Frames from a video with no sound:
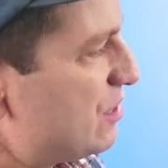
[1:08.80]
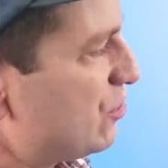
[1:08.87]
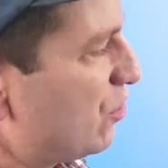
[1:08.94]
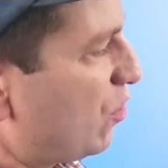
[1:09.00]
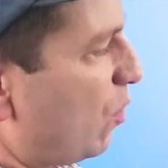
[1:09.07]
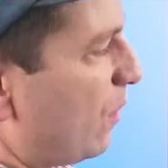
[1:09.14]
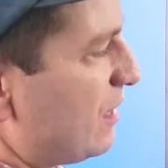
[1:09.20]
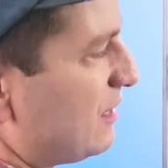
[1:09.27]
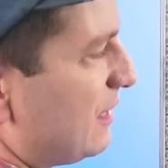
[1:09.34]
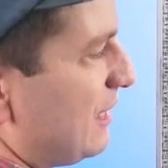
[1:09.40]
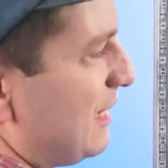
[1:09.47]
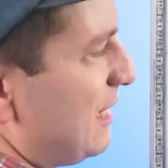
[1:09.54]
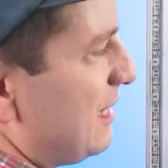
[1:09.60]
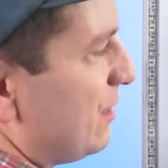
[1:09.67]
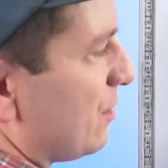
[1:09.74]
is you're going
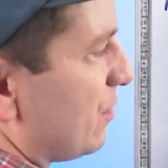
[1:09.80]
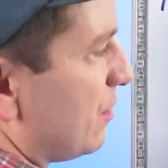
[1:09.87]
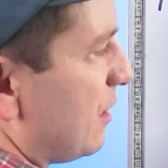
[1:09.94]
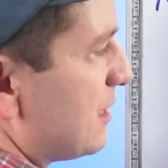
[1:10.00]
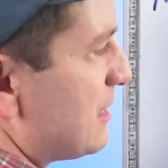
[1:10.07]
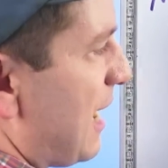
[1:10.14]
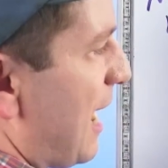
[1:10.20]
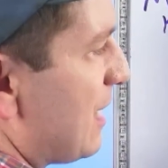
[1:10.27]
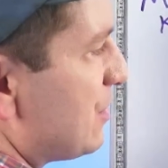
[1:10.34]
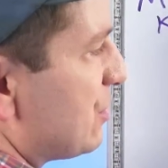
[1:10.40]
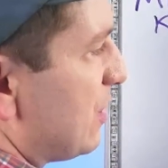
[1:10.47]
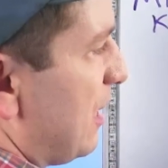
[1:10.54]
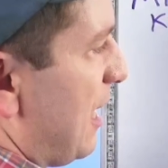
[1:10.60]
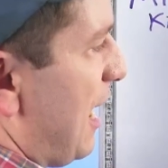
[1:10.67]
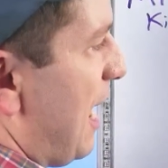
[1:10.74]
to either
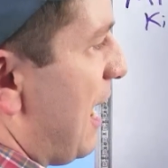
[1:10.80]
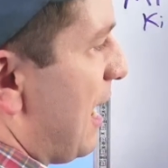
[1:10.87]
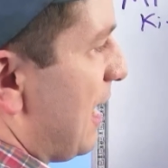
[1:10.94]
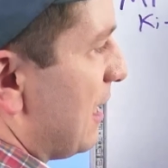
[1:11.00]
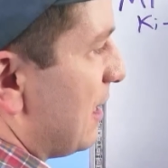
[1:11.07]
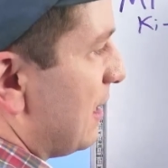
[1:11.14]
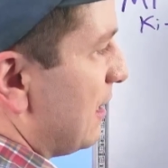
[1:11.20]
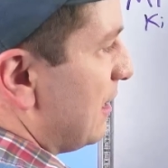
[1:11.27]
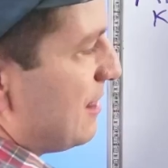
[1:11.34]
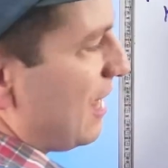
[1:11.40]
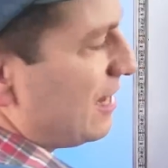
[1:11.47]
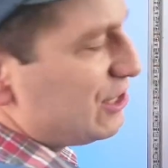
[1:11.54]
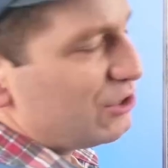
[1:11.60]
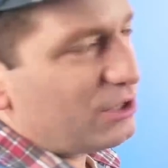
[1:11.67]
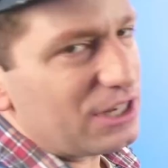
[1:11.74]
attach a, and
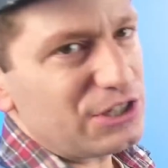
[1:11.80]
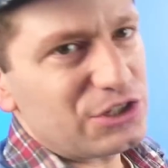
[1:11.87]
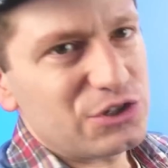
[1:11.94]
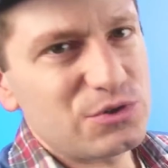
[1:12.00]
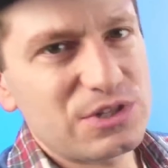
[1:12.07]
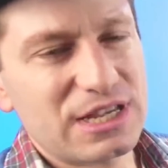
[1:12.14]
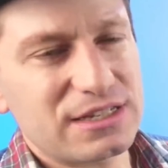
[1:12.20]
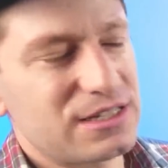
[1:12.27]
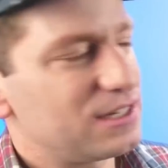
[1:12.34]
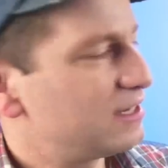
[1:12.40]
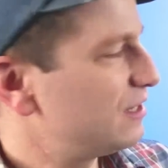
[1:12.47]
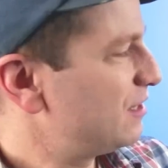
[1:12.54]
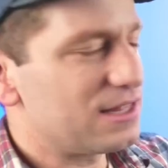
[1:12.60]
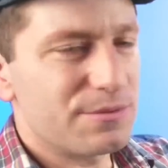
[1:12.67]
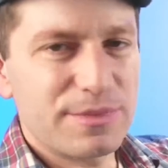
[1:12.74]
then you can use it
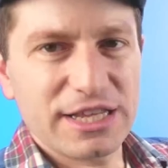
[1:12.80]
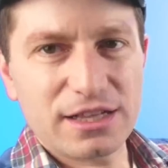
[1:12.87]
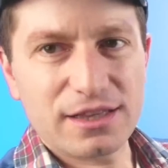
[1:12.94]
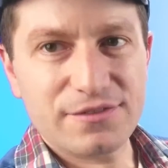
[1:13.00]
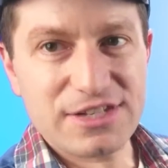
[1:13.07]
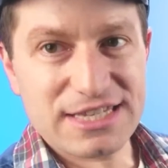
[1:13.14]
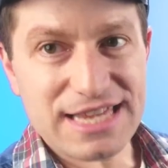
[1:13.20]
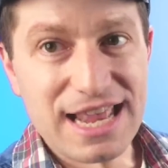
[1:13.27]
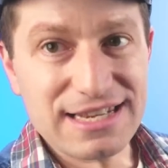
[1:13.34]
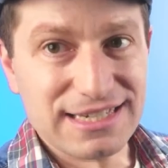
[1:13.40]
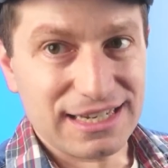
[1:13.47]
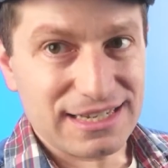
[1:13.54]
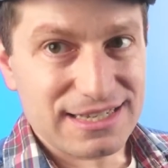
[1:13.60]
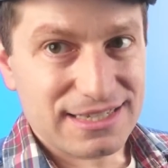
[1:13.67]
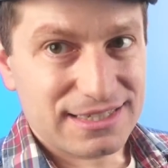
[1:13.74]
in the middle of a
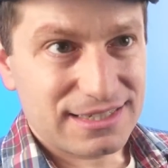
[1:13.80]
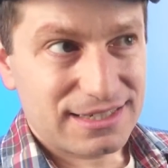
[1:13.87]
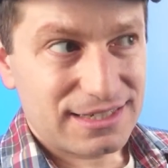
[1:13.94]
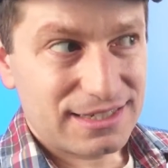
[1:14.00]
sentence.